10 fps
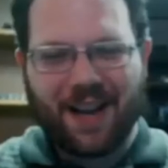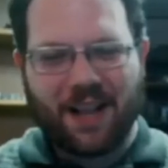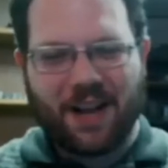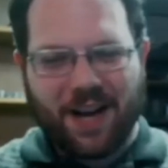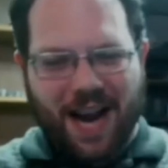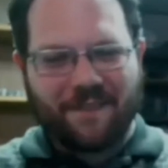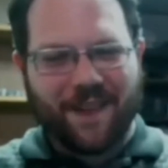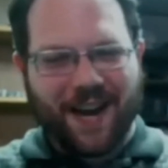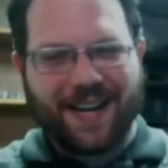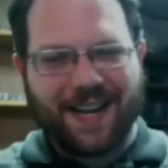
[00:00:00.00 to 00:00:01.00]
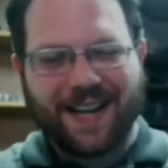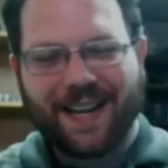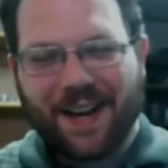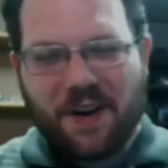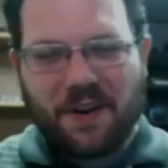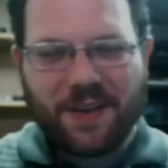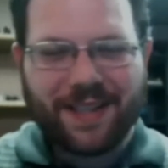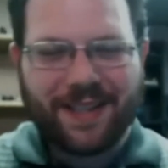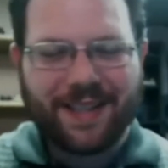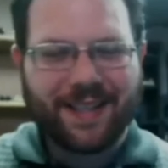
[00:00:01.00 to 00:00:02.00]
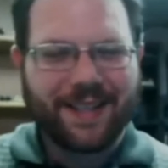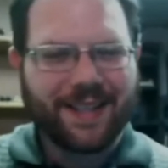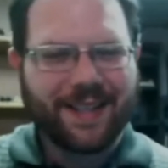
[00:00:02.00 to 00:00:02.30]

Then you can't find it. All